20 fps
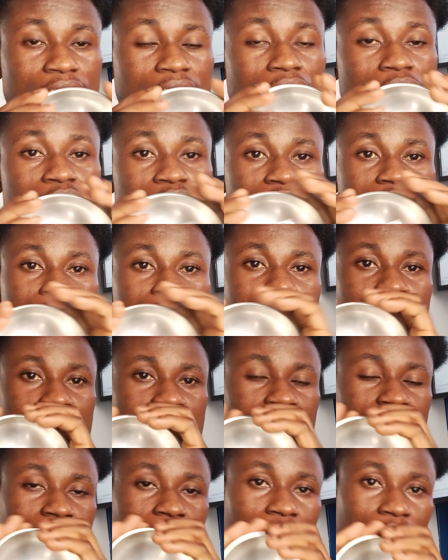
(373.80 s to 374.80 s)
receives the
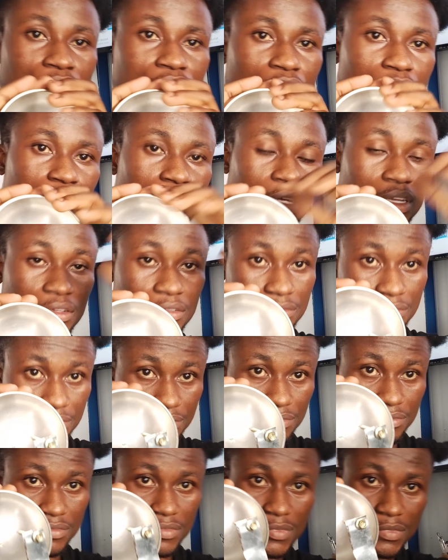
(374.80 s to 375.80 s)
signal from the
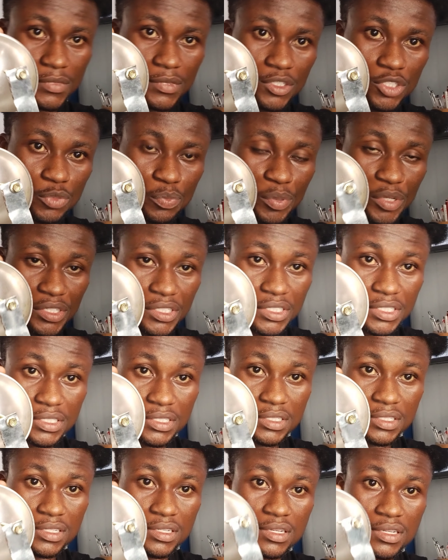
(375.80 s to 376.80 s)
space.
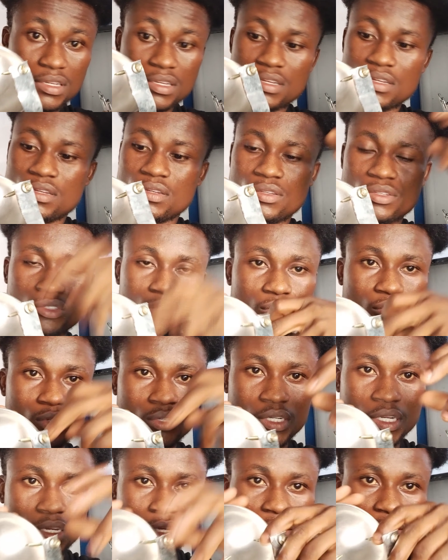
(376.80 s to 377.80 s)
So
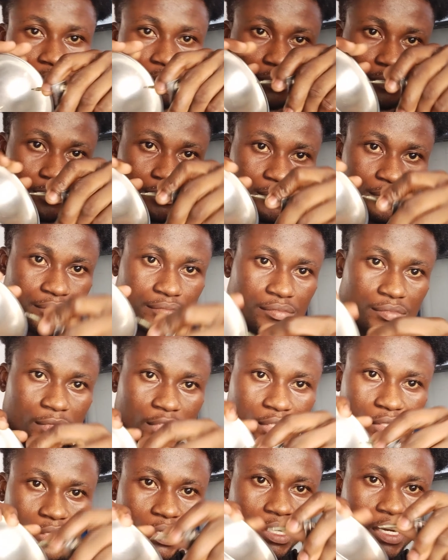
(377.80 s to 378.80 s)
the
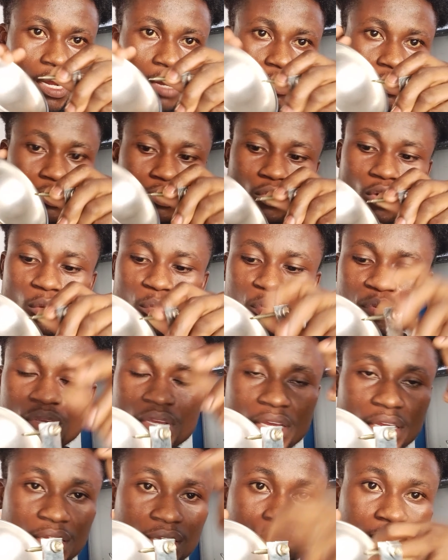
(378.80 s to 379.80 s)
signal will drop
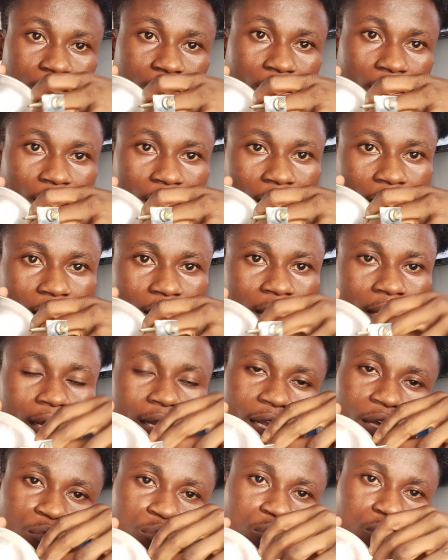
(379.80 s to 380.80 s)
here, and then the
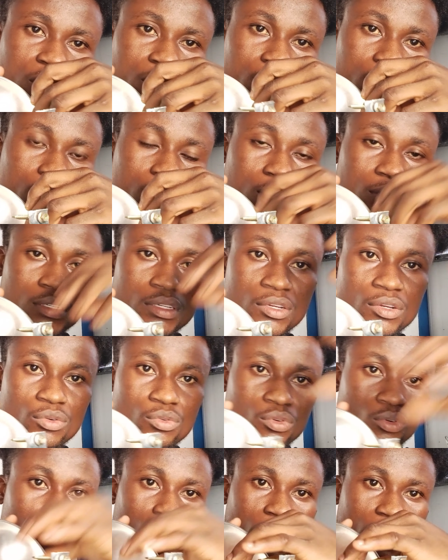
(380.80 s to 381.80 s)
LNB
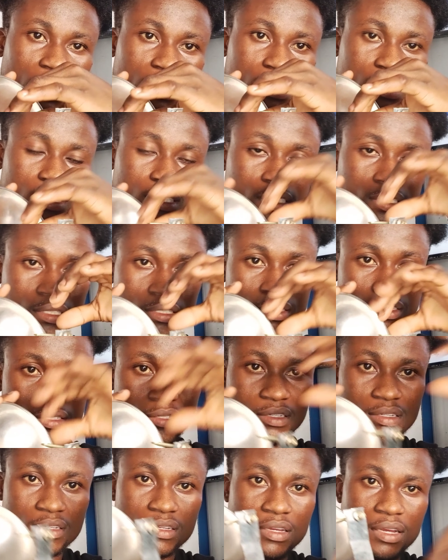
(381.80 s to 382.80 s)
will collect it,
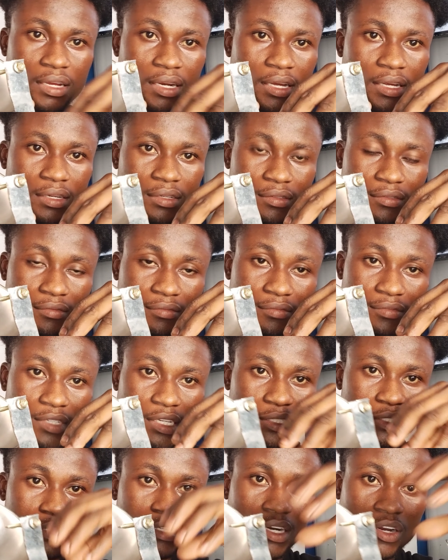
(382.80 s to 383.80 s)
and then the
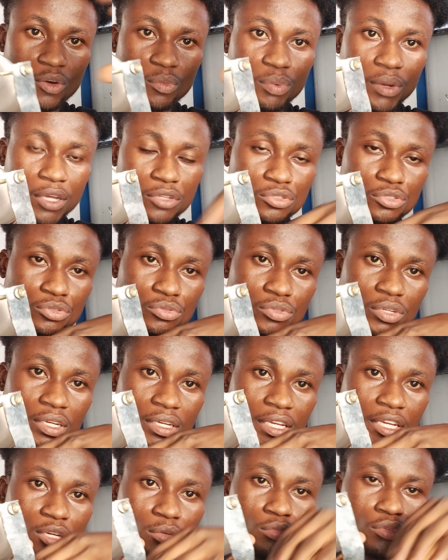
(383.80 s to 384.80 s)
signal will pass through the
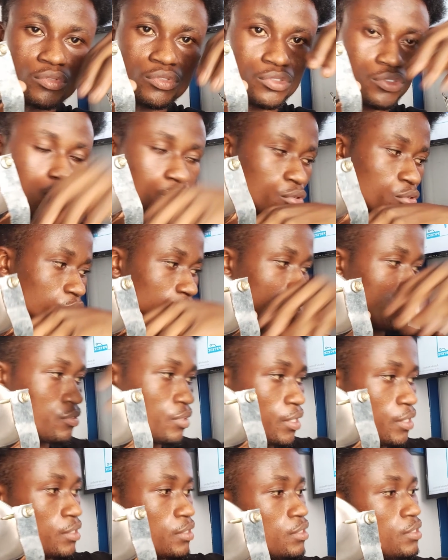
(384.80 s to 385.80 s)
cable to your receiver.
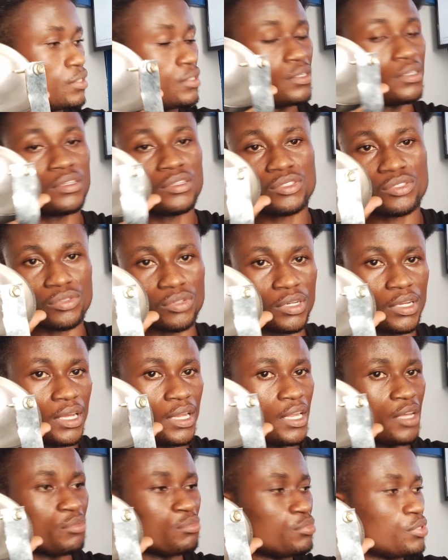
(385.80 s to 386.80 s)
So the
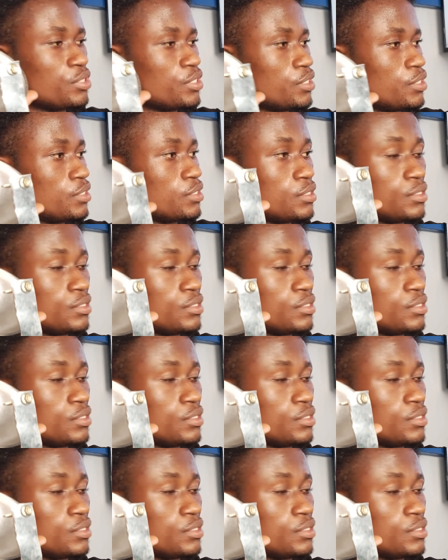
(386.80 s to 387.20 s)
LNB, it